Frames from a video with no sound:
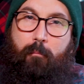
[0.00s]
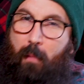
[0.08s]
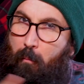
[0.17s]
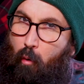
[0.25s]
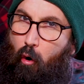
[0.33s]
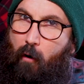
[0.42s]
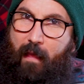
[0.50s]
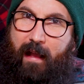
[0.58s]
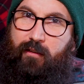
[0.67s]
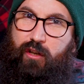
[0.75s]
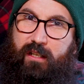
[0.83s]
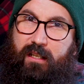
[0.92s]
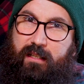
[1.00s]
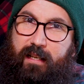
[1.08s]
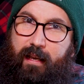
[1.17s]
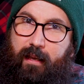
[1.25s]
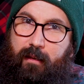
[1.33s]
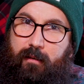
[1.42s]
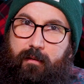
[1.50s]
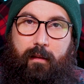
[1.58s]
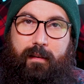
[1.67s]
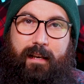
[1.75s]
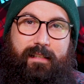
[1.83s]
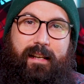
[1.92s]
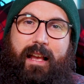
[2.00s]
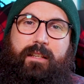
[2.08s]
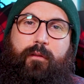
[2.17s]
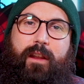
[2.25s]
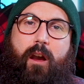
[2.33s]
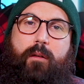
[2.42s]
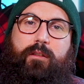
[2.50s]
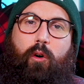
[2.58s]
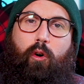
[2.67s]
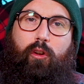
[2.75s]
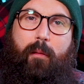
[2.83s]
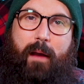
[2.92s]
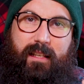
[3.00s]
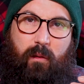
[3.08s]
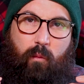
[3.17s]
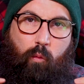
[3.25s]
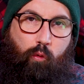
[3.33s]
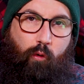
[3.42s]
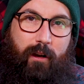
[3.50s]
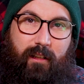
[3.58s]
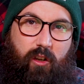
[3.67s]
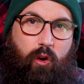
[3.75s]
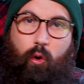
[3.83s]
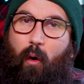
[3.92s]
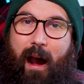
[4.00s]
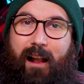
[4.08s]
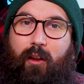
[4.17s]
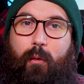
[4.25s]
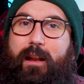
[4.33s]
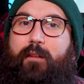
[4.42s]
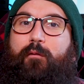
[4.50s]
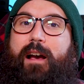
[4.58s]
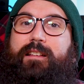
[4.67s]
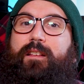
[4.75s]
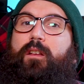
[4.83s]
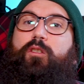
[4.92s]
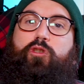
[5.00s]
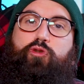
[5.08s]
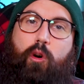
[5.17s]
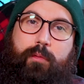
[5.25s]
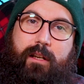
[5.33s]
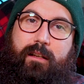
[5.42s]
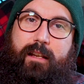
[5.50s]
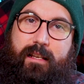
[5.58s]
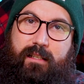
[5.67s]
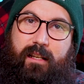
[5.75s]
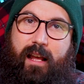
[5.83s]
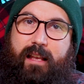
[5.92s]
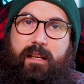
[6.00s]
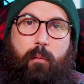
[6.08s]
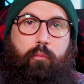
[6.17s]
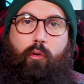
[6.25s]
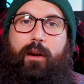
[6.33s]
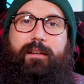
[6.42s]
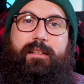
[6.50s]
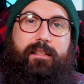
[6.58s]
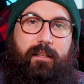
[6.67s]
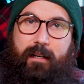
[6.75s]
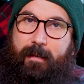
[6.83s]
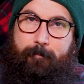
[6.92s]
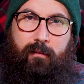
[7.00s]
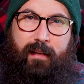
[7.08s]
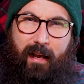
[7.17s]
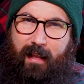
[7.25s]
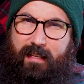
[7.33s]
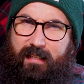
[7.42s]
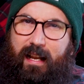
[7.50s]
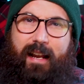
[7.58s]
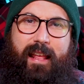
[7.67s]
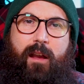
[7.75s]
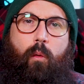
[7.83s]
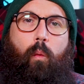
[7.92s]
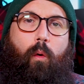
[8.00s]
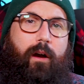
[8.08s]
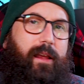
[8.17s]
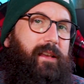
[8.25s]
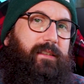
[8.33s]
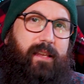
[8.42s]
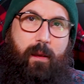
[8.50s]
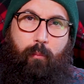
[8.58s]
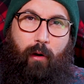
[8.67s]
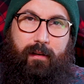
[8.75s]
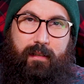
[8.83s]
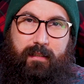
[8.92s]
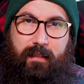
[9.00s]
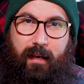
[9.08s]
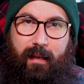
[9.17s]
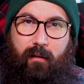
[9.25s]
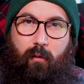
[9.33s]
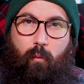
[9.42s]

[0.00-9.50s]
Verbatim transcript: But more on that in just a second. Now, today's video is all about some really cool Halloween effects that dropped in yesterday's Apprentice line. Now, let's start here. What is the Apprentice line?